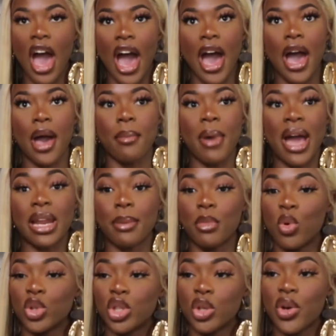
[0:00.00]
and I'm
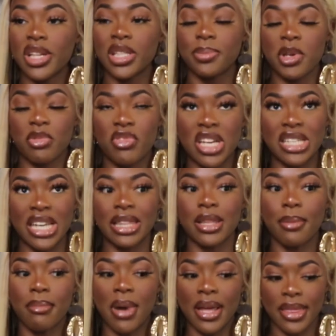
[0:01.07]
also going to be reading
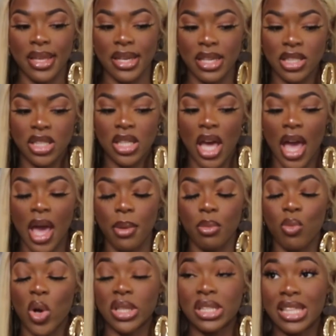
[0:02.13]
The Mothers
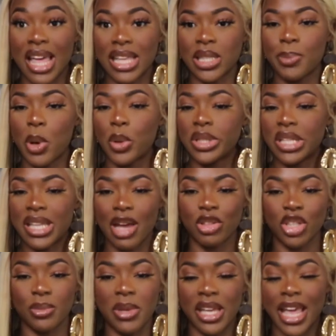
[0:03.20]
once that's posted out to me,